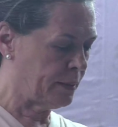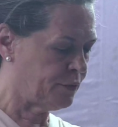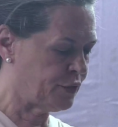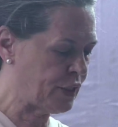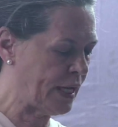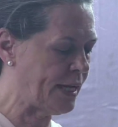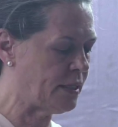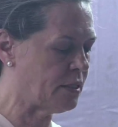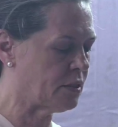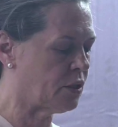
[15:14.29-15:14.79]

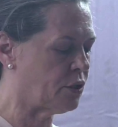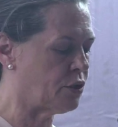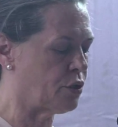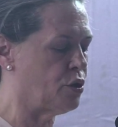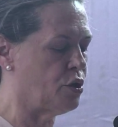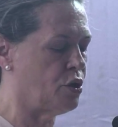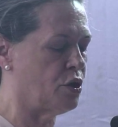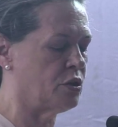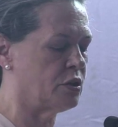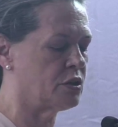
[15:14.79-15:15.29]
10
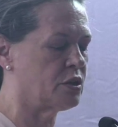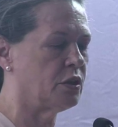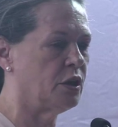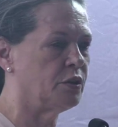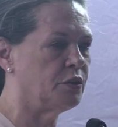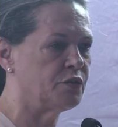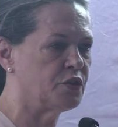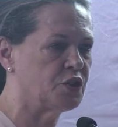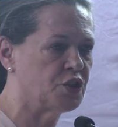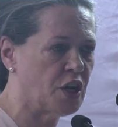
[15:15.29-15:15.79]
crores
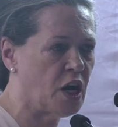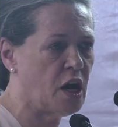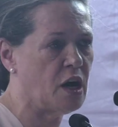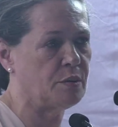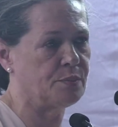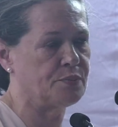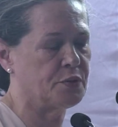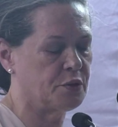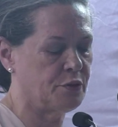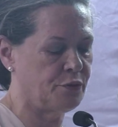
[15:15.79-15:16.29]
of
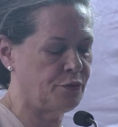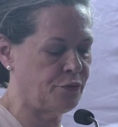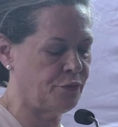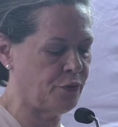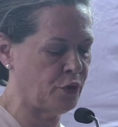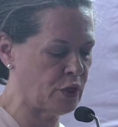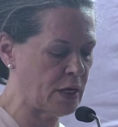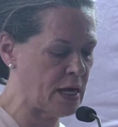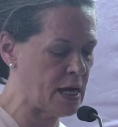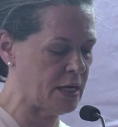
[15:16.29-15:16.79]
jobs
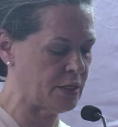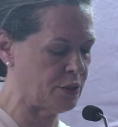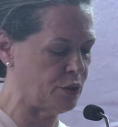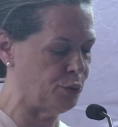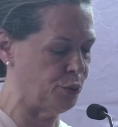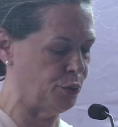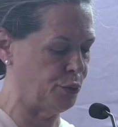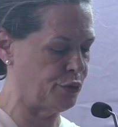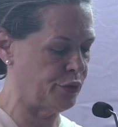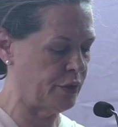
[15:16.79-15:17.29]
for our
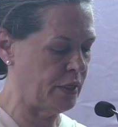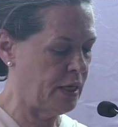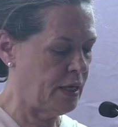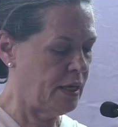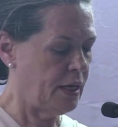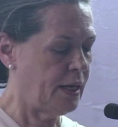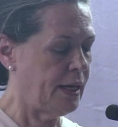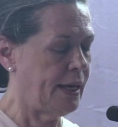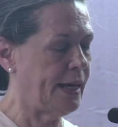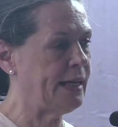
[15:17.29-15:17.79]
youth
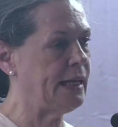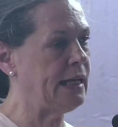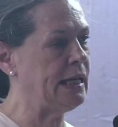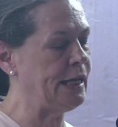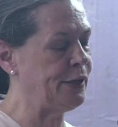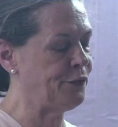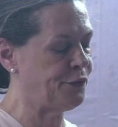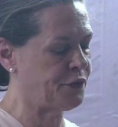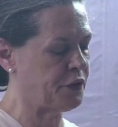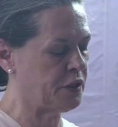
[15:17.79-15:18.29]
and lift